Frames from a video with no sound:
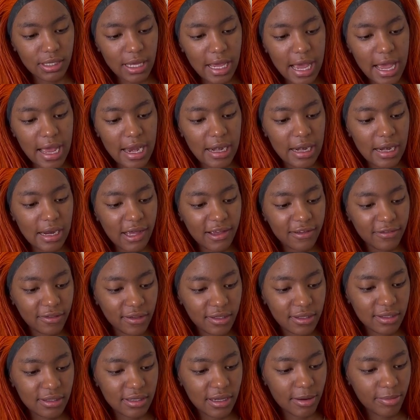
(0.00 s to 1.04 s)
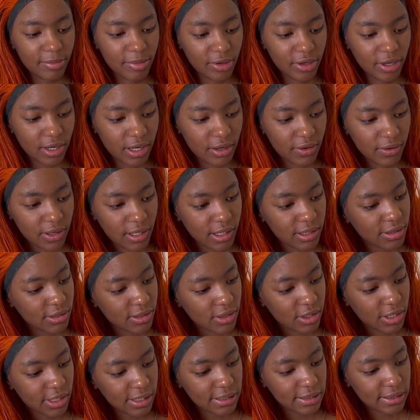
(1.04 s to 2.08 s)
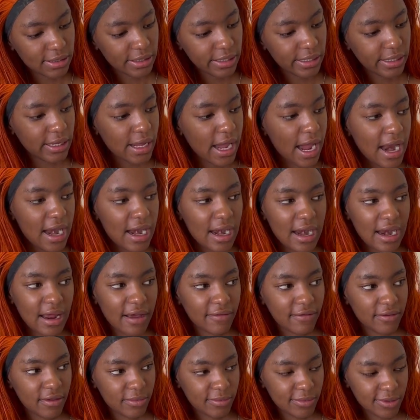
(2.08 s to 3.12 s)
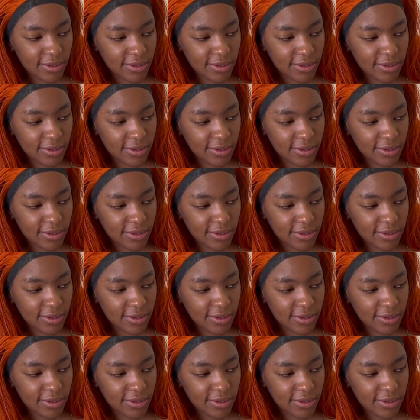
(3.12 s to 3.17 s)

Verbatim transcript: I love these type of earrings, honestly. I love them.